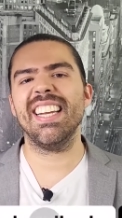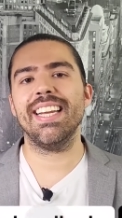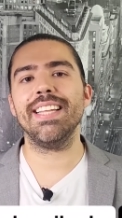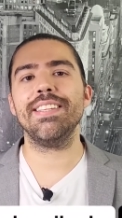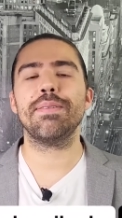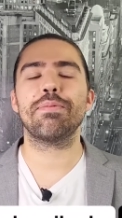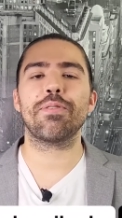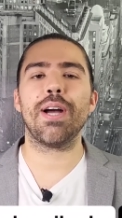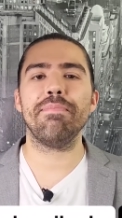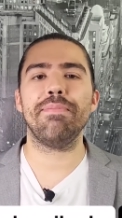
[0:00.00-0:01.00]
hit the
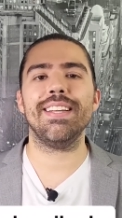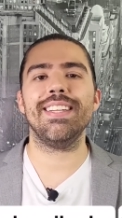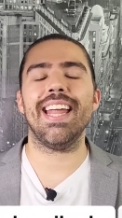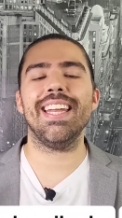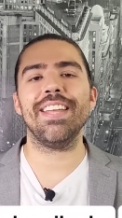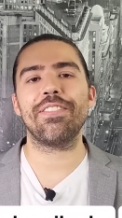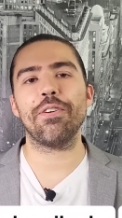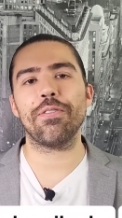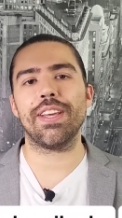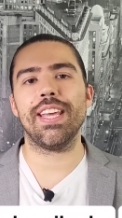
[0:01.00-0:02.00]
subscribe button and hit the
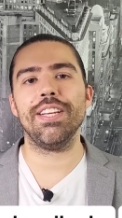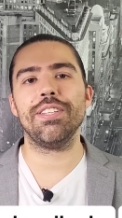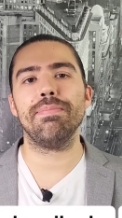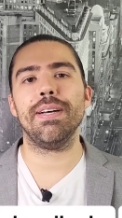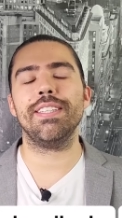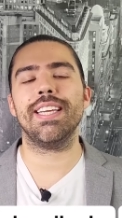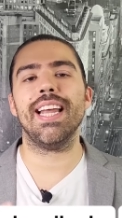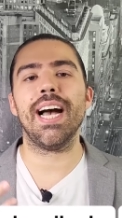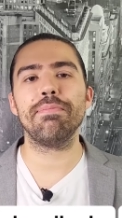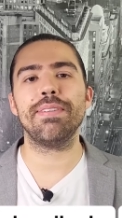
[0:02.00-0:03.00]
notification bell to get
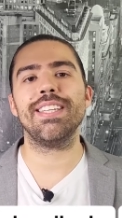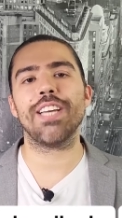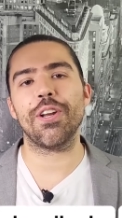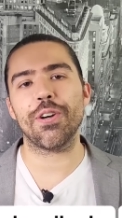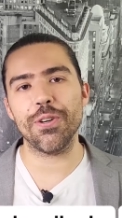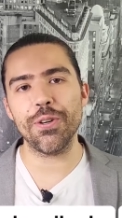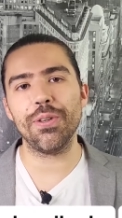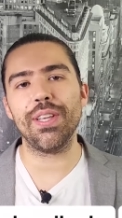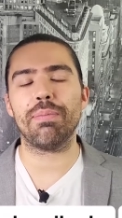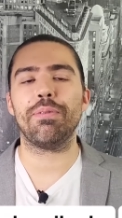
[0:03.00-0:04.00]
updates on our newly
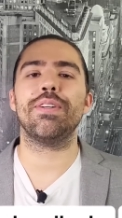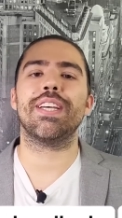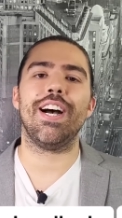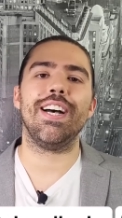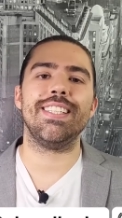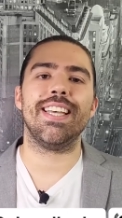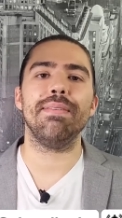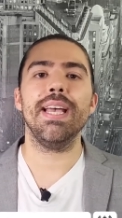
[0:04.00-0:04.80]
uploaded content.